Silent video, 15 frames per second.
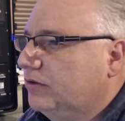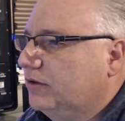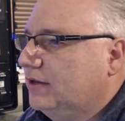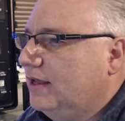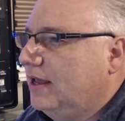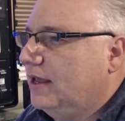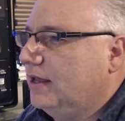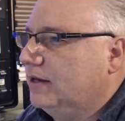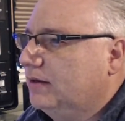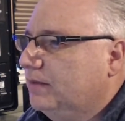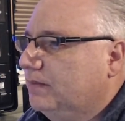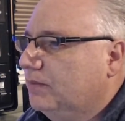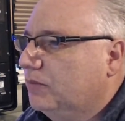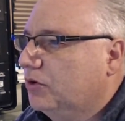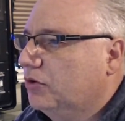
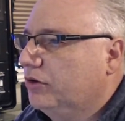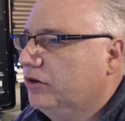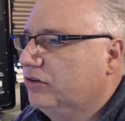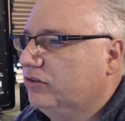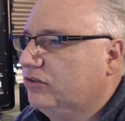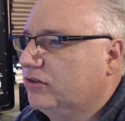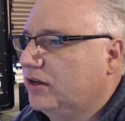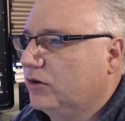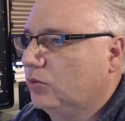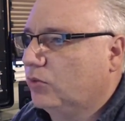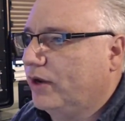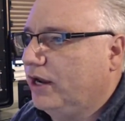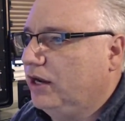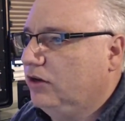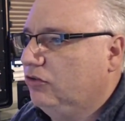again, we're going to set a
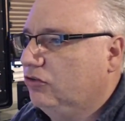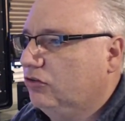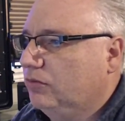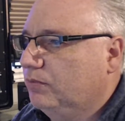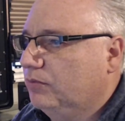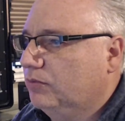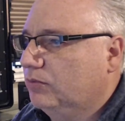range.